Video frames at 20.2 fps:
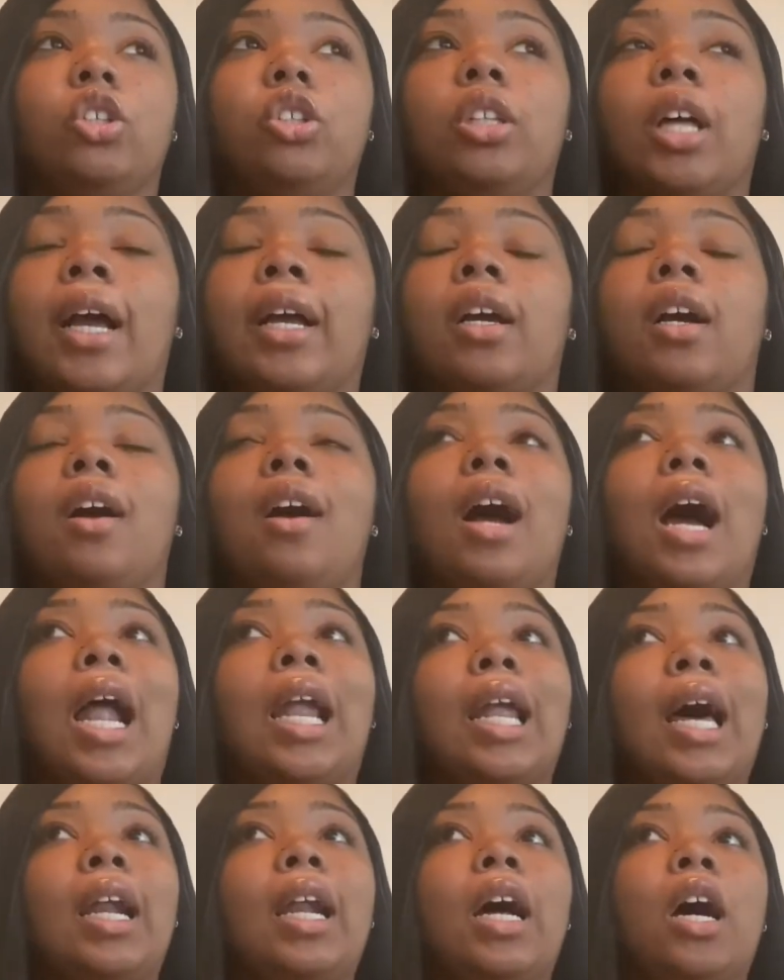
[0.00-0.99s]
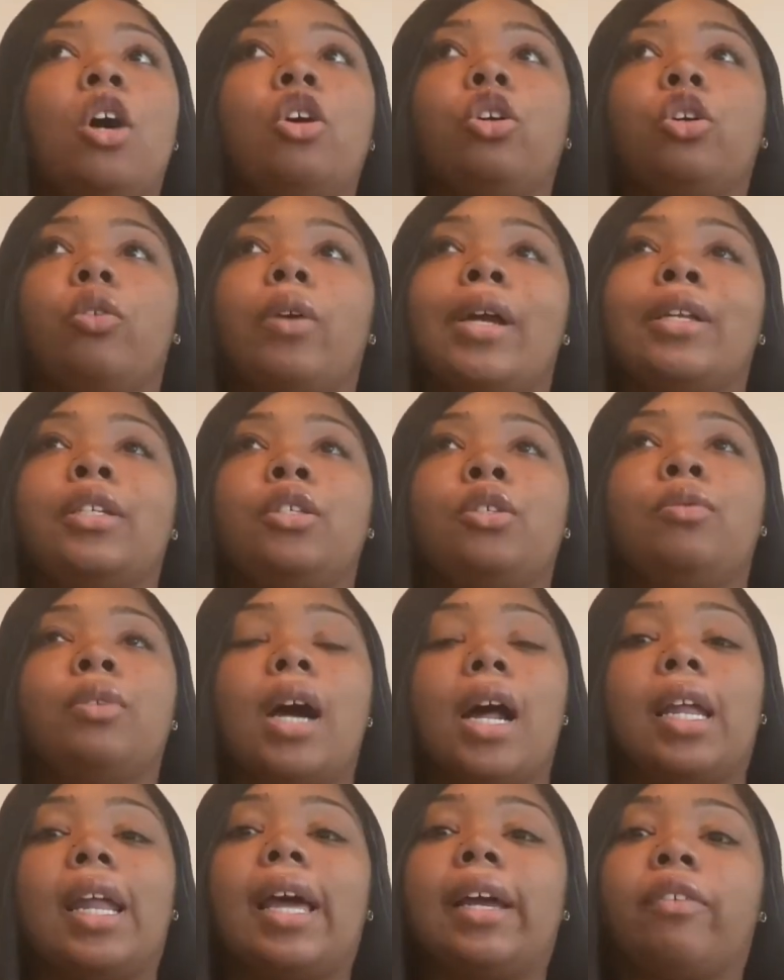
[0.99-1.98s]
like a lot of older breaks do
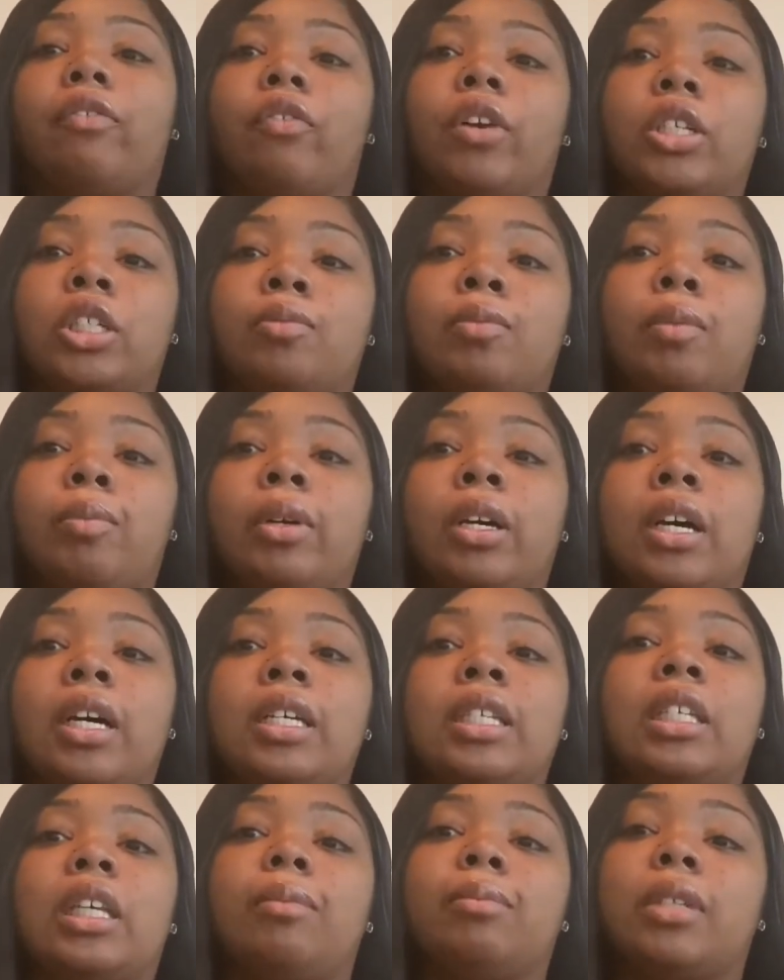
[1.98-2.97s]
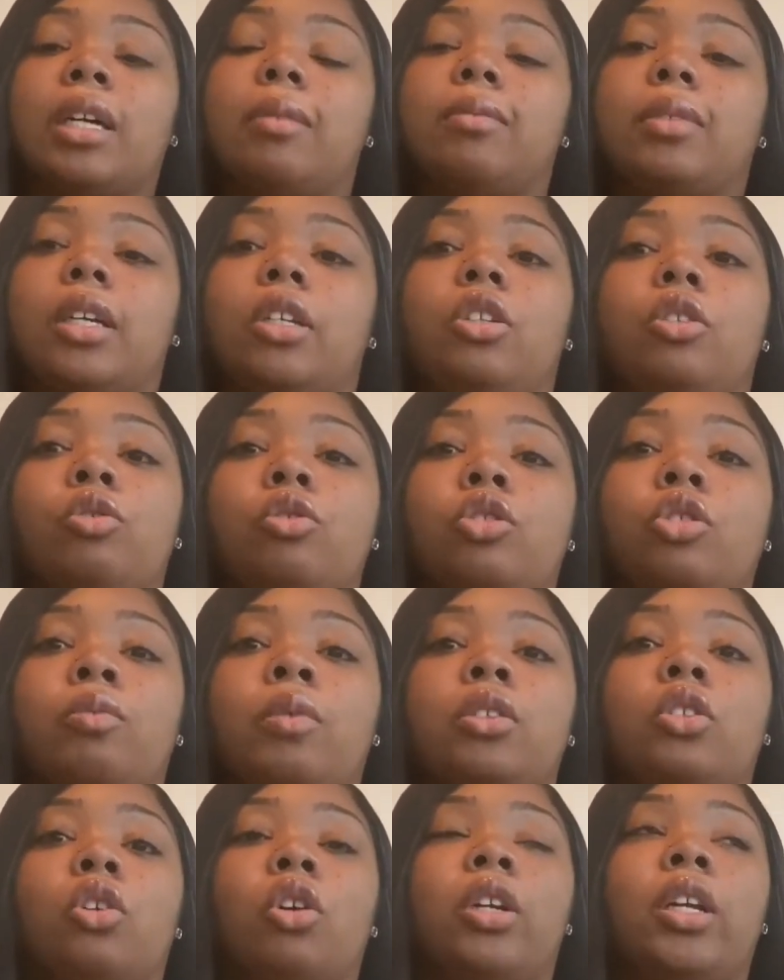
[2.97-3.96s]
not like freshmen because sometimes they do too
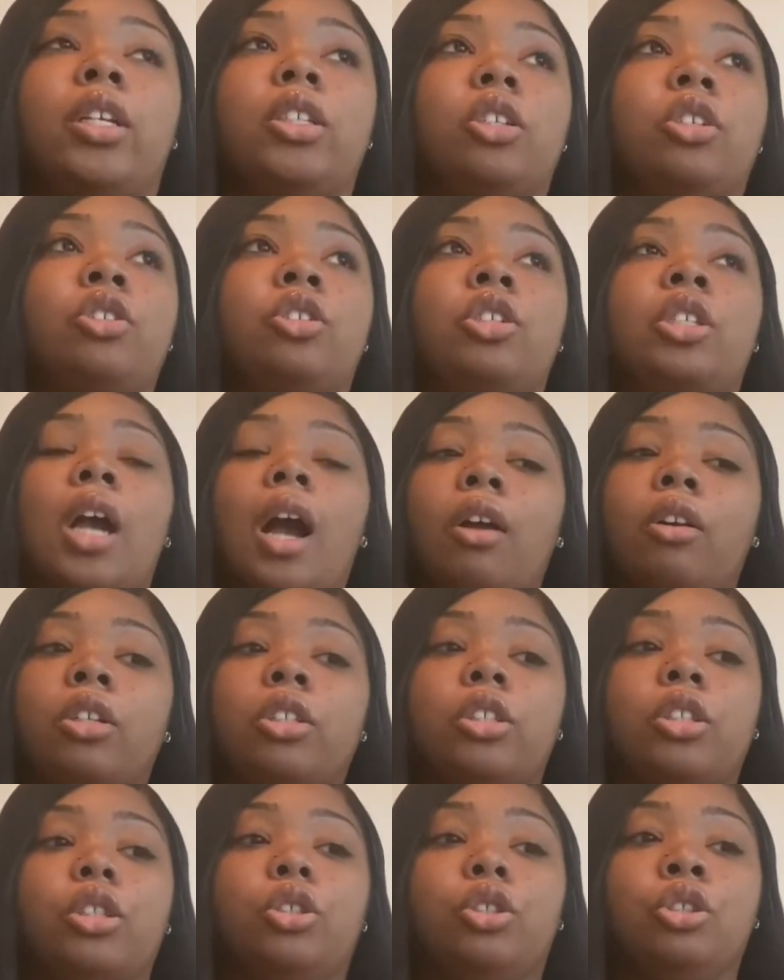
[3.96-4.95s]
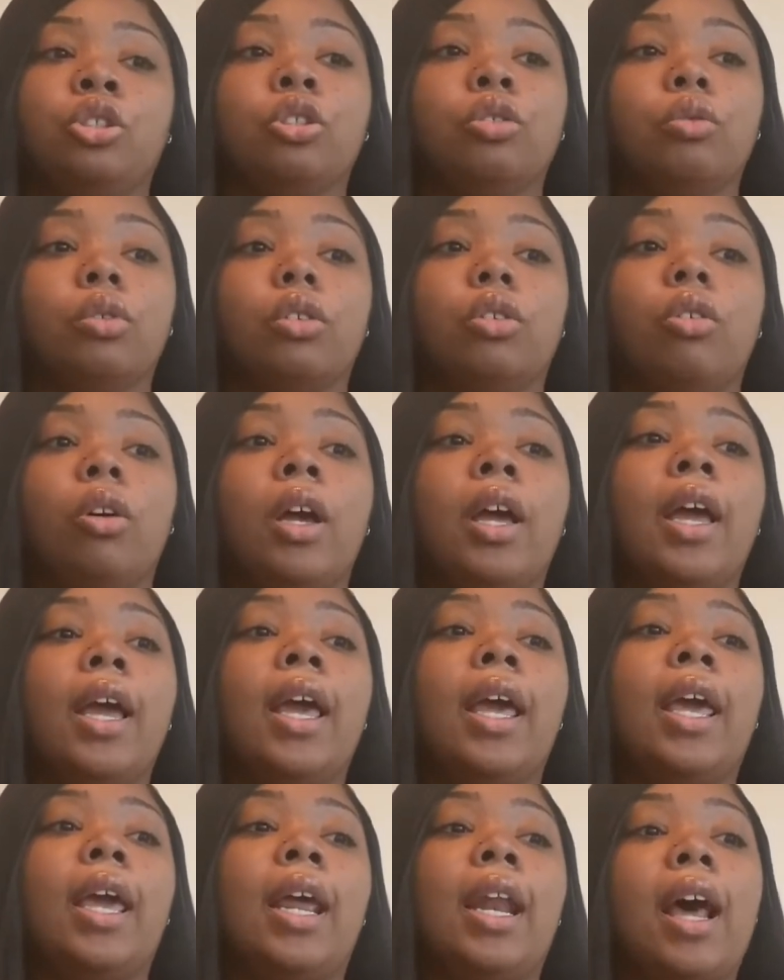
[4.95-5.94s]
much or they just childish in general.
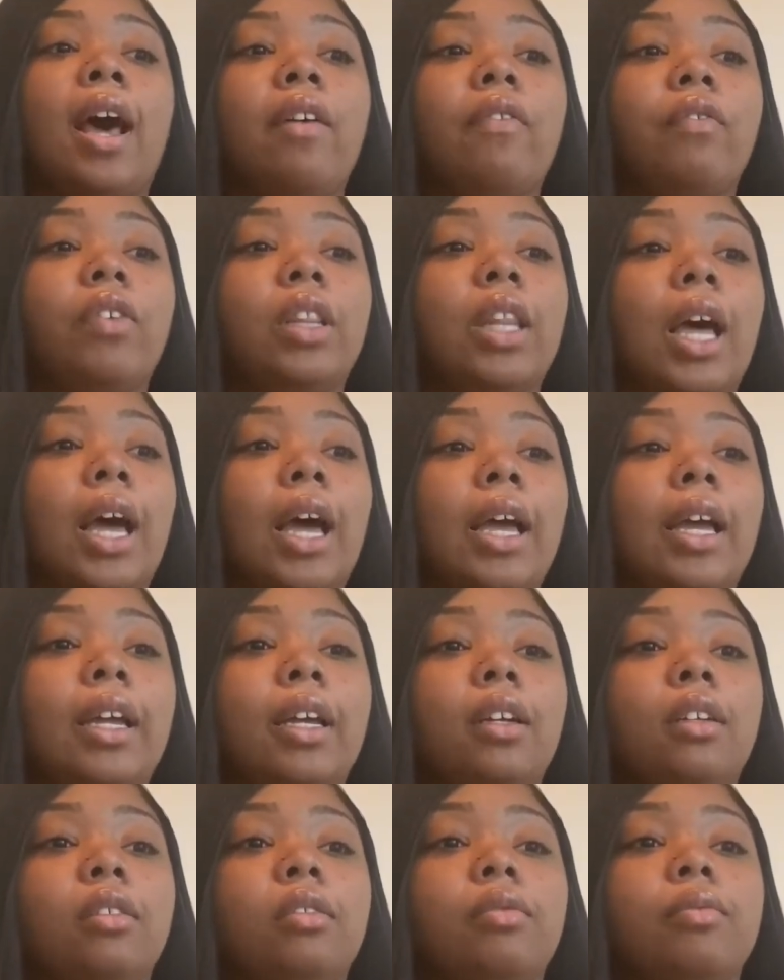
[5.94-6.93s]
And I feel like